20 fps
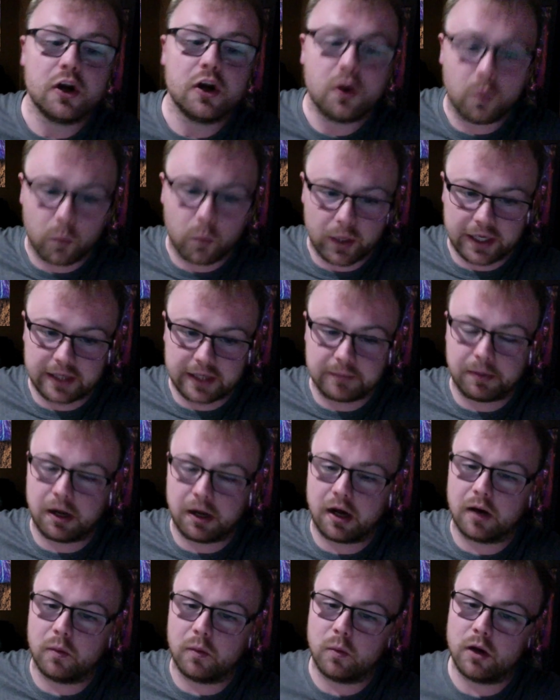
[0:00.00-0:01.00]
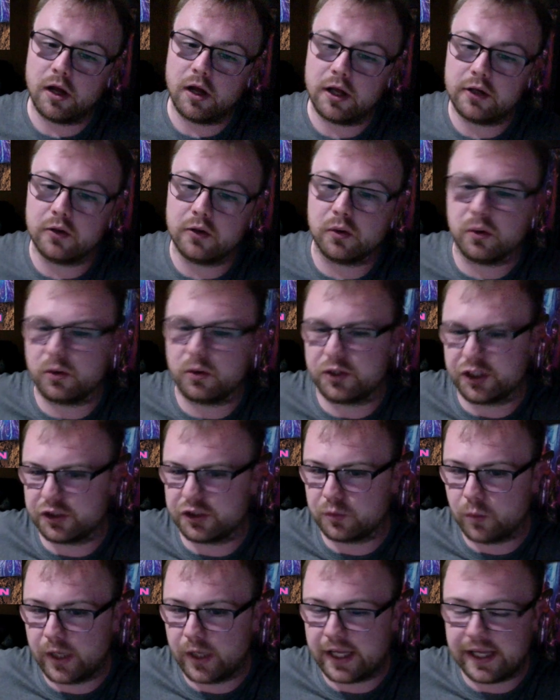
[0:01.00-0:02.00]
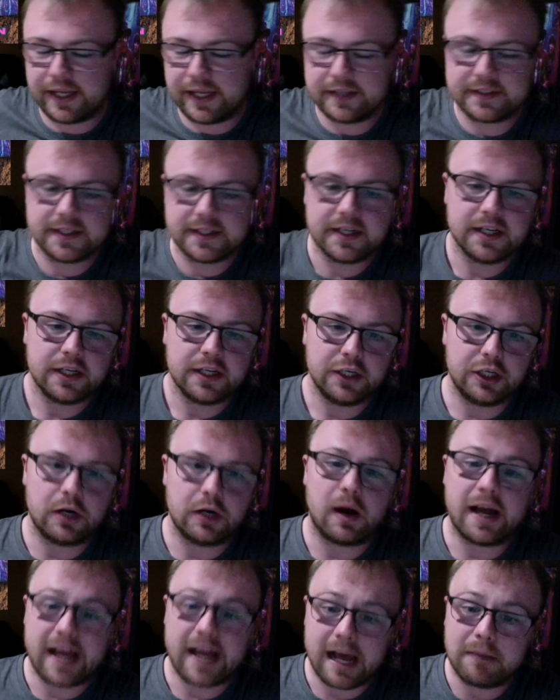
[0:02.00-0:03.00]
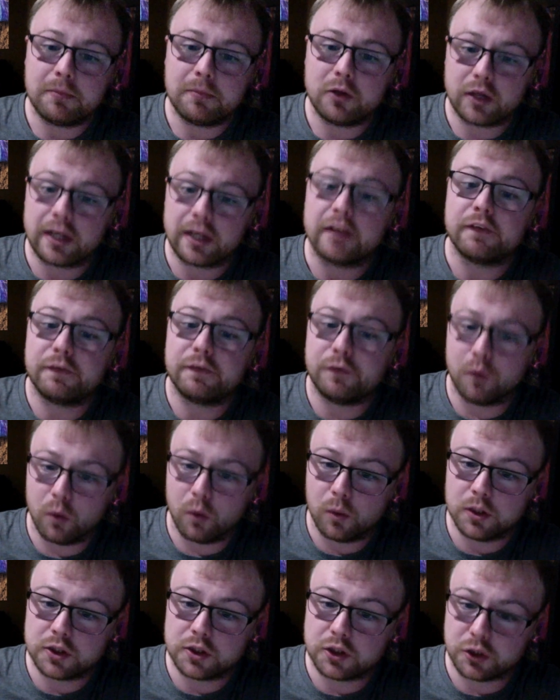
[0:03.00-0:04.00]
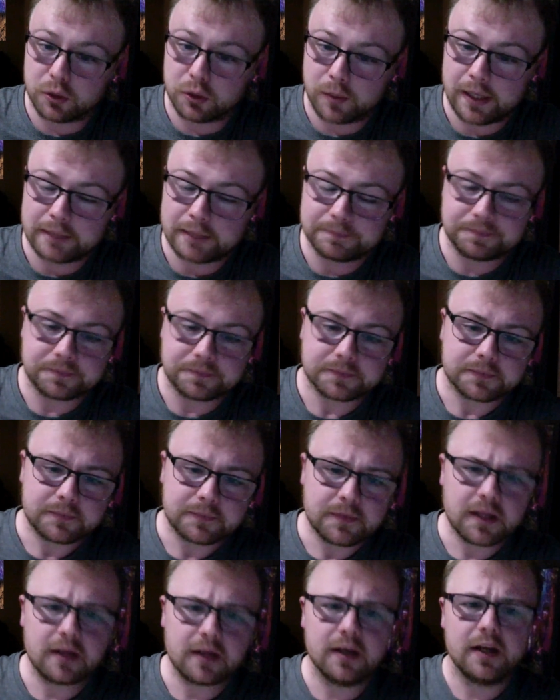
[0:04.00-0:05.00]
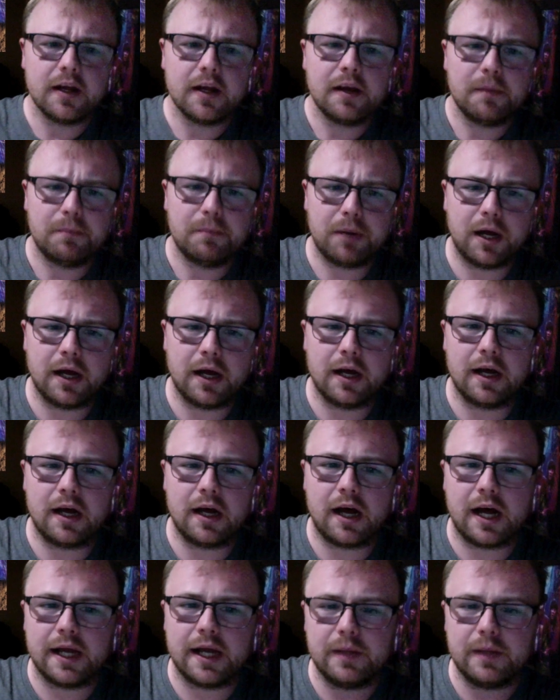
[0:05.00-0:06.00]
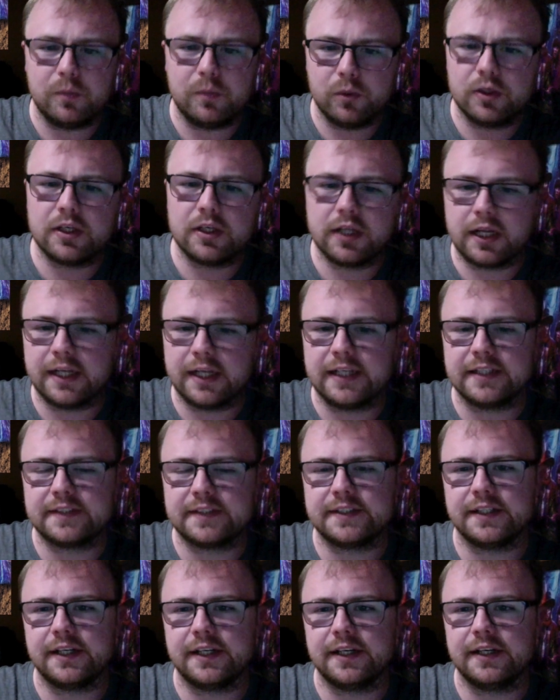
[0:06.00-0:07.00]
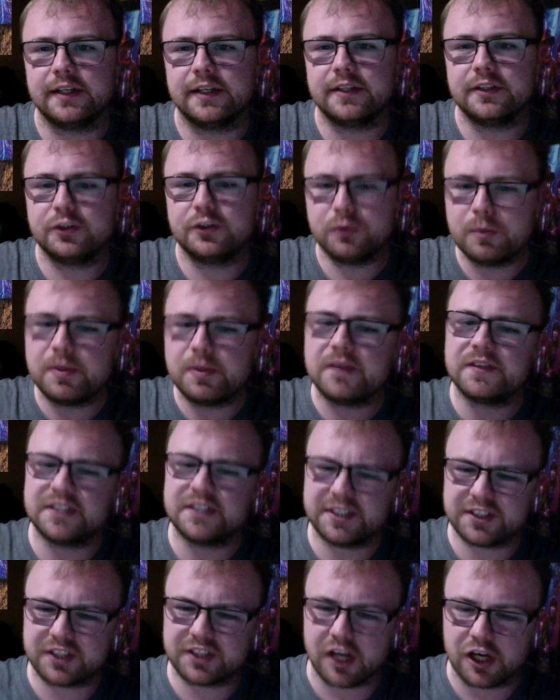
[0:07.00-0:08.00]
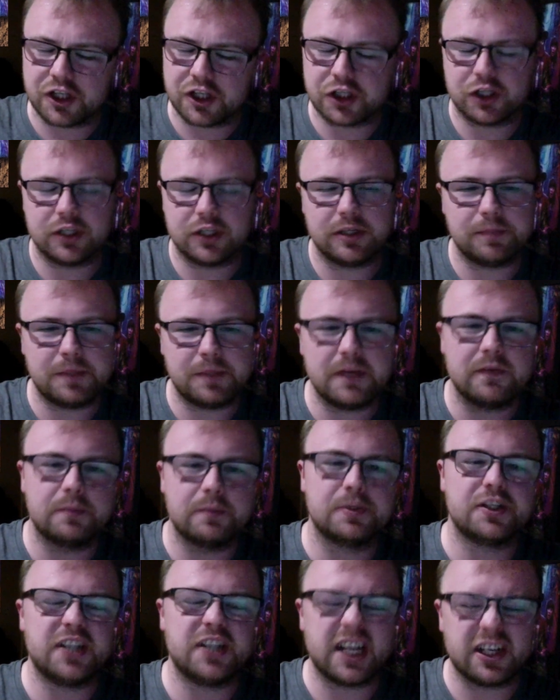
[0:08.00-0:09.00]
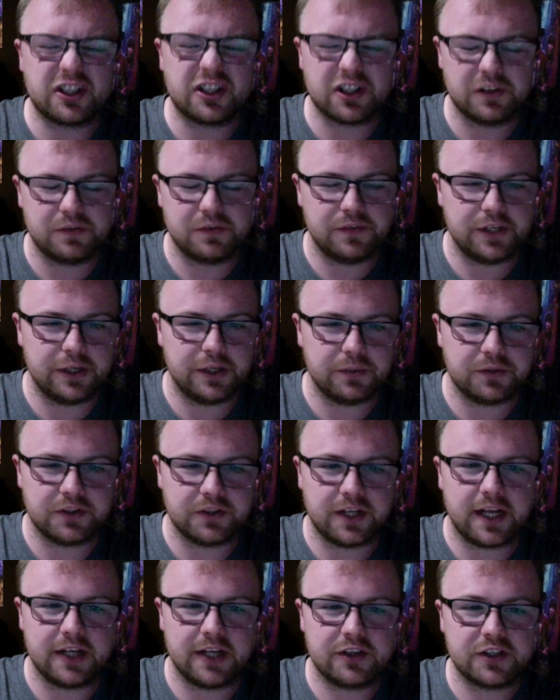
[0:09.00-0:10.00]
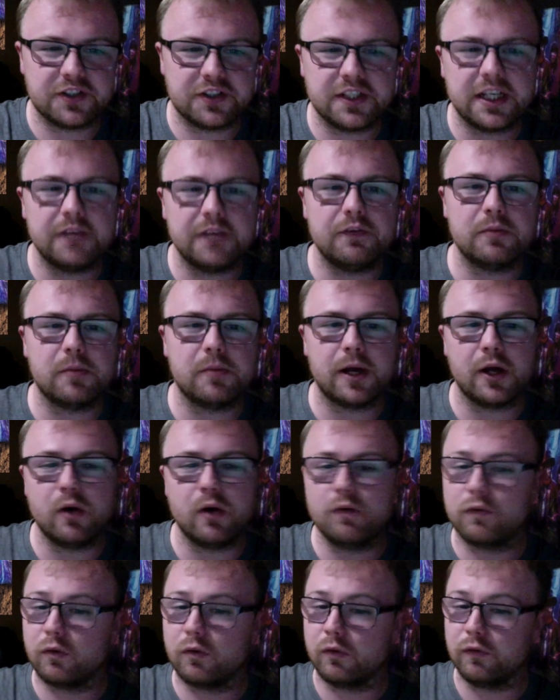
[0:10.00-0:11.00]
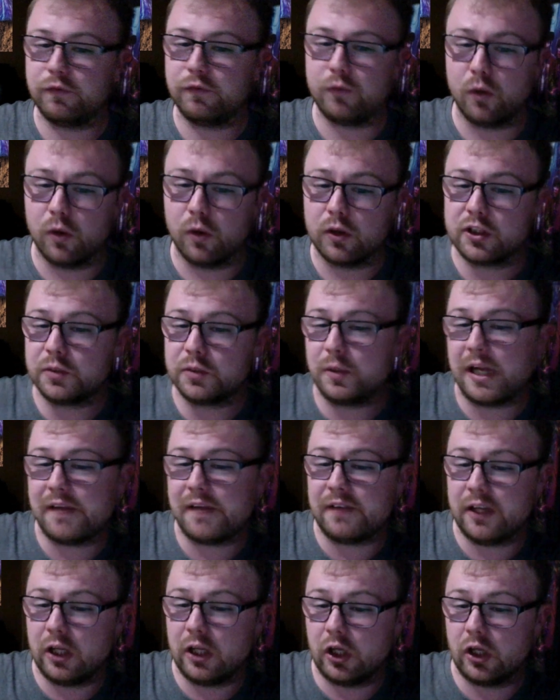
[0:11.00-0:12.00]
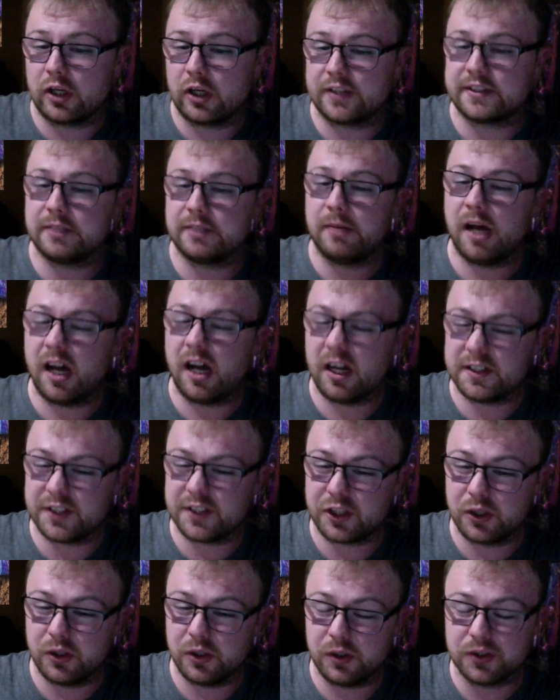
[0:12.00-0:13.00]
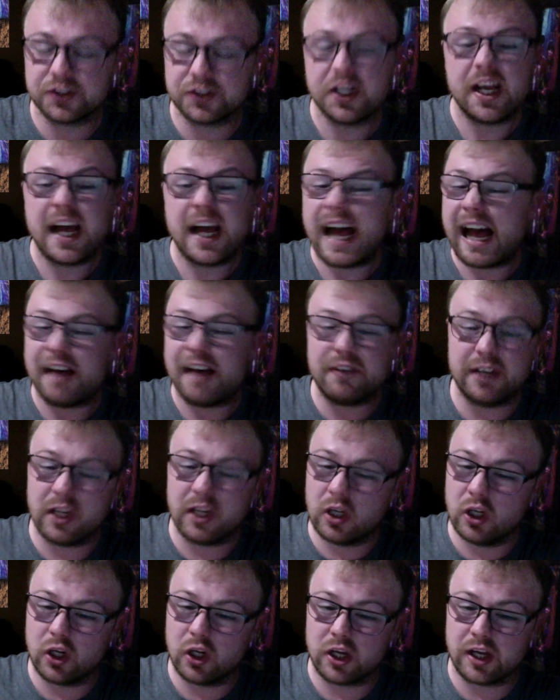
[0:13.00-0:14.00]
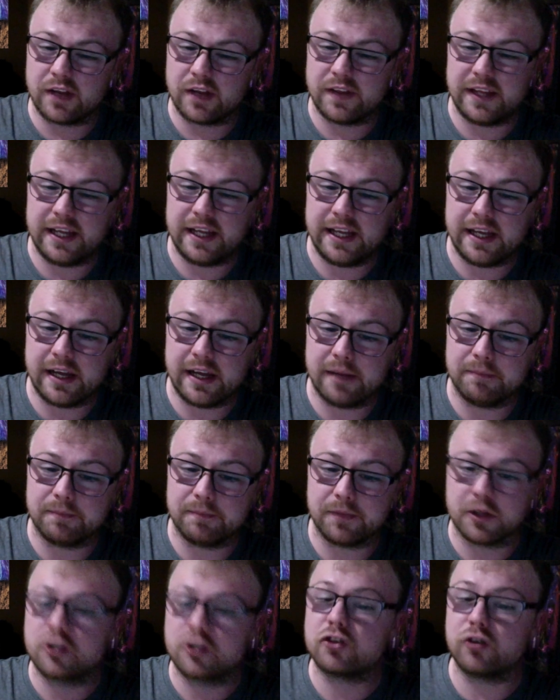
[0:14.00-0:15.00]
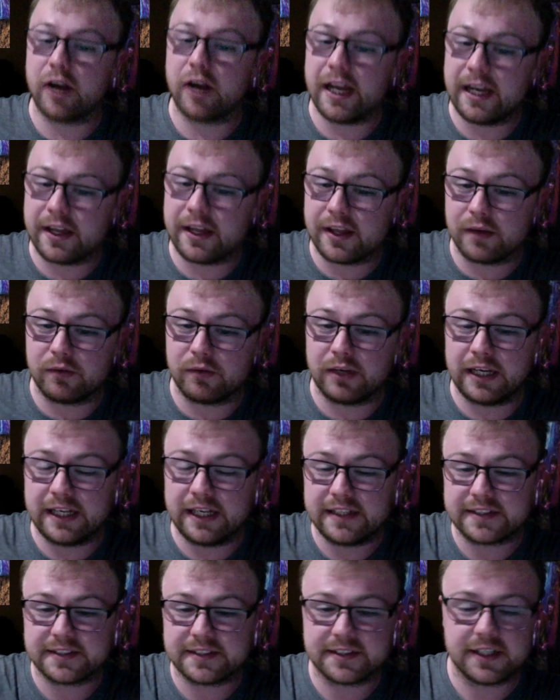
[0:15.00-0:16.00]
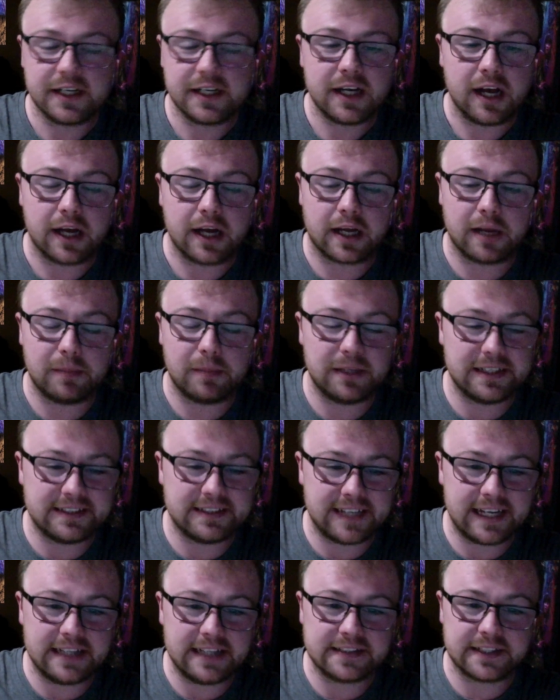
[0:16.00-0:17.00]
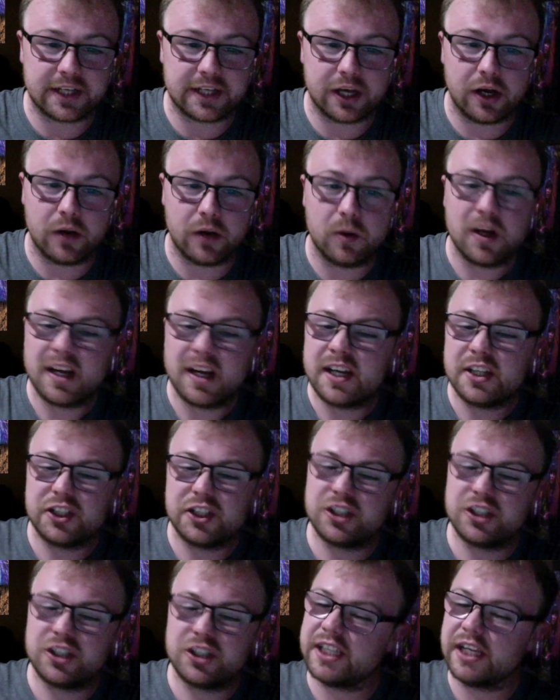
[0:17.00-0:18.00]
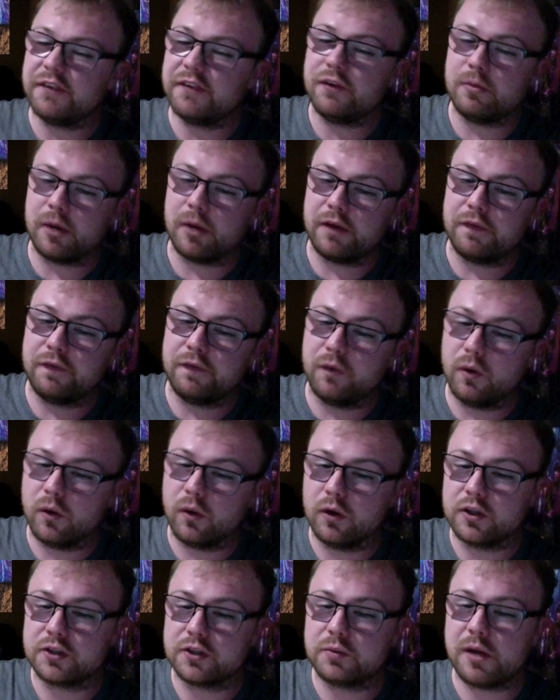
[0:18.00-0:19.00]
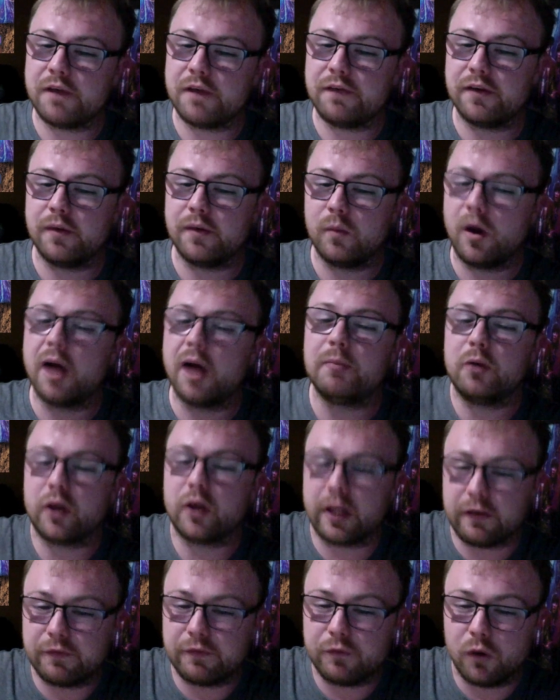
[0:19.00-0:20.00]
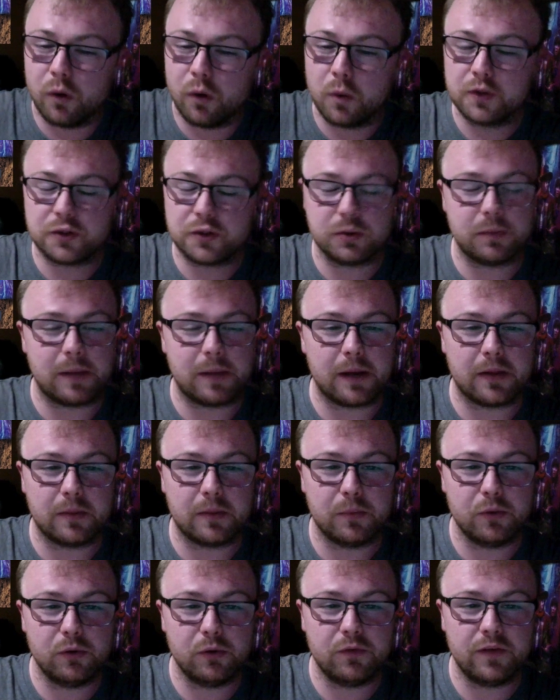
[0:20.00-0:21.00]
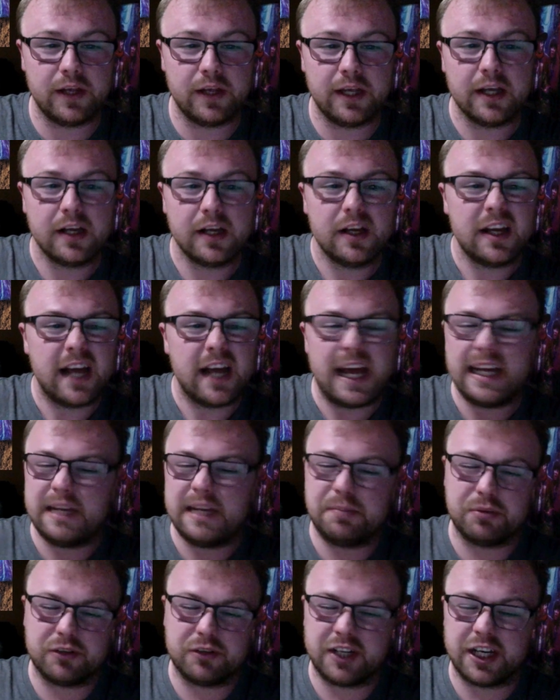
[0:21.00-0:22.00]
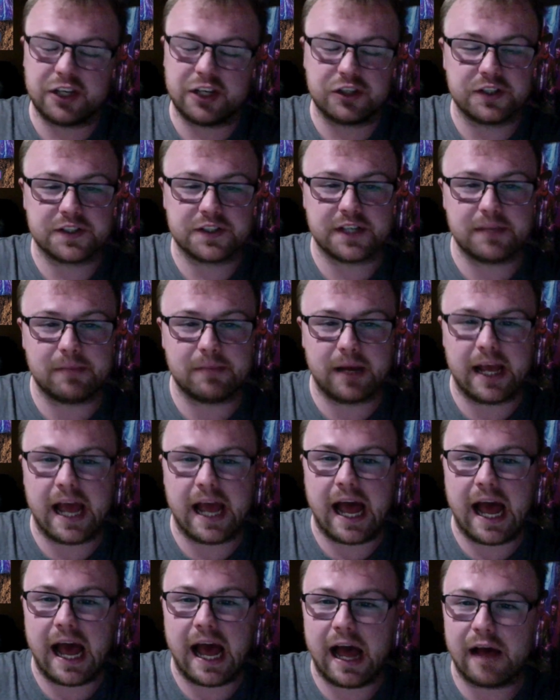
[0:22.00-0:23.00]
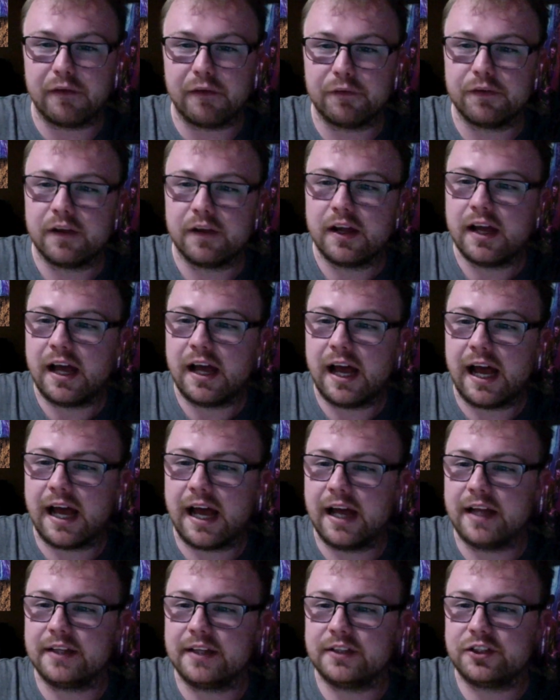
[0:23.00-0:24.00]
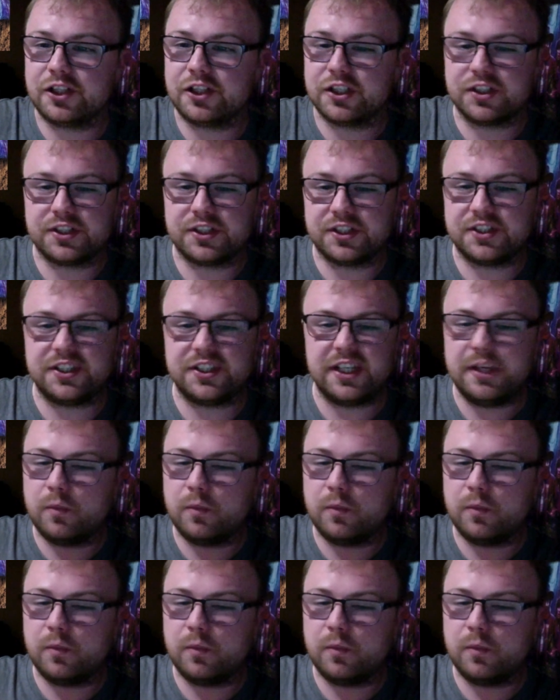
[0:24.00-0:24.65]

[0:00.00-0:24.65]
Wicked Part 1, or just Wicked. You know, I am looking forward to it, but I would like to do a bit of a discussion, a bit of a prediction video today, just to give you my overall thoughts. We'll have a little look at some articles, have a little look at the trailer that released a couple of days ago, just to give you my thoughts, what I'm looking forward to about the movie, any predictions I might have, and just to see